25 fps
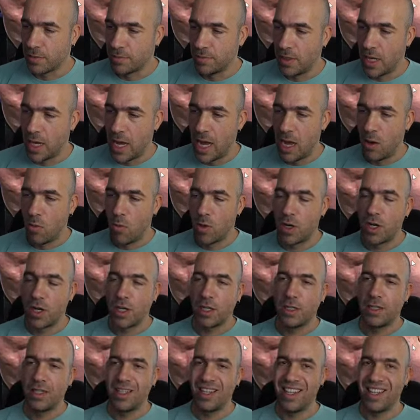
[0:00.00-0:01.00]
in? I
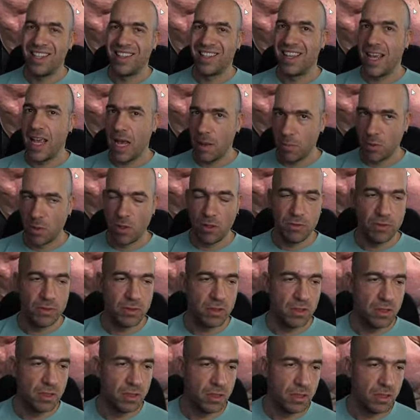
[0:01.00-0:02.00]
worked in
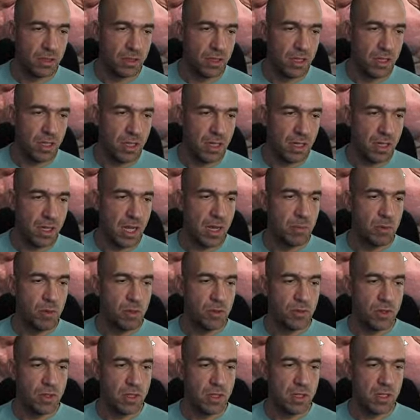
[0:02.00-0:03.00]
Gameloft.
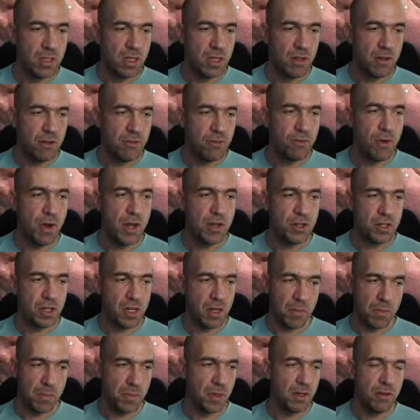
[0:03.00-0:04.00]
Gameloft is a
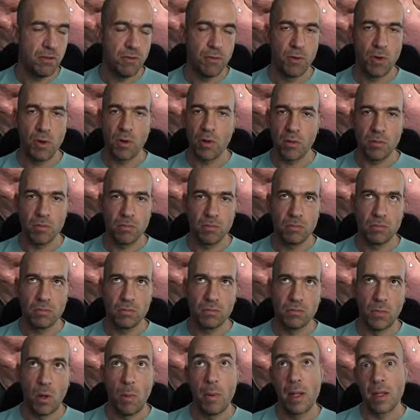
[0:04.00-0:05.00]
French company for
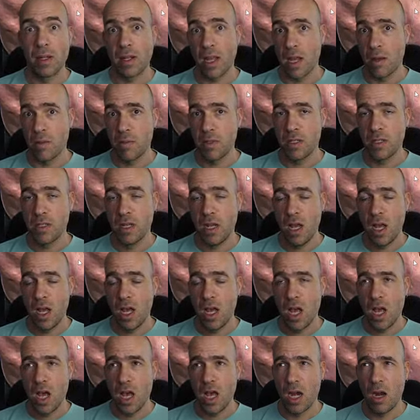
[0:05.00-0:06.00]
mobile games.
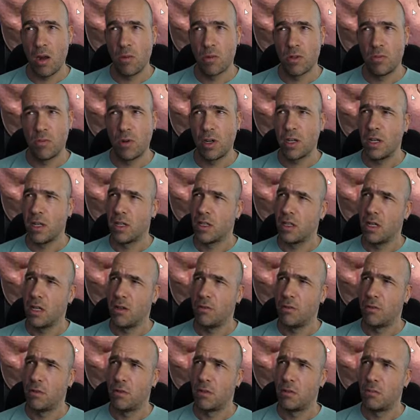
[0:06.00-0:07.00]
And I was working
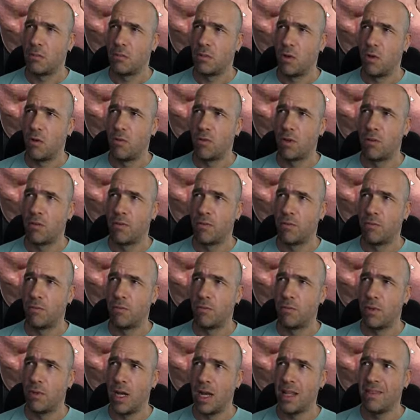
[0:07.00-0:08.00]
there for over,
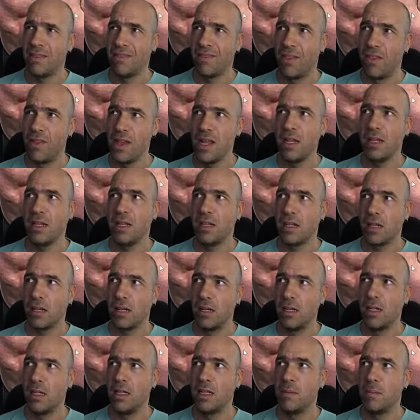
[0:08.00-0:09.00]
I think,
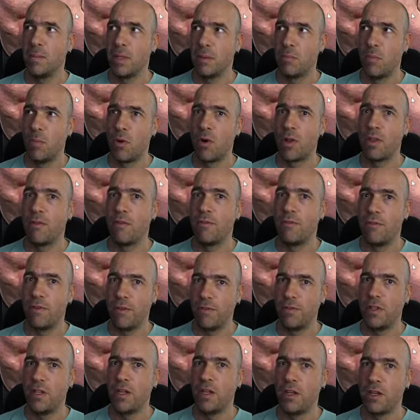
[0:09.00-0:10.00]
a little bit more than
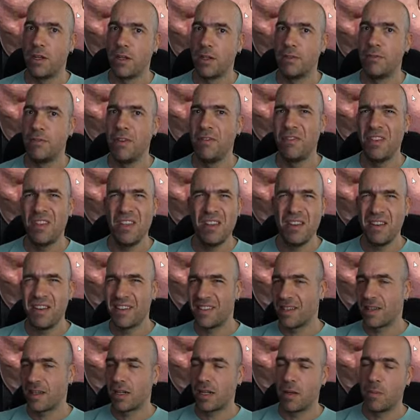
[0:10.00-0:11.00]
15 years. 15
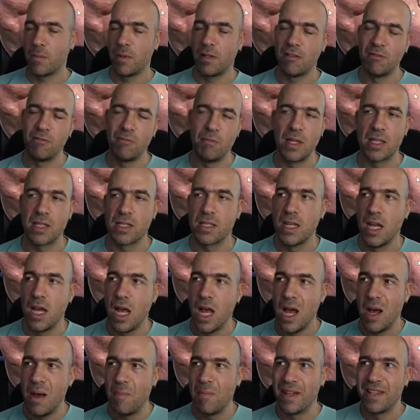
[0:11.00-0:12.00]
years in a couple of months.
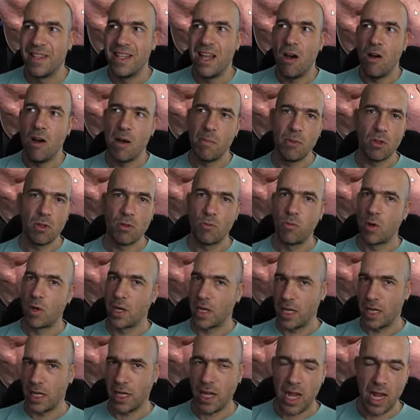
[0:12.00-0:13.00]
But now I'm not
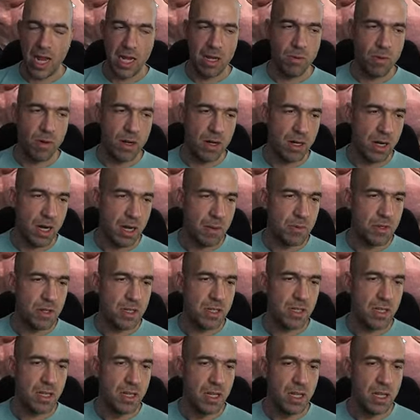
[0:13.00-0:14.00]
working anywhere. I'm
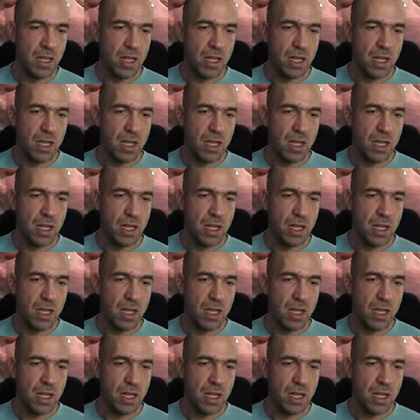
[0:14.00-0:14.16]
just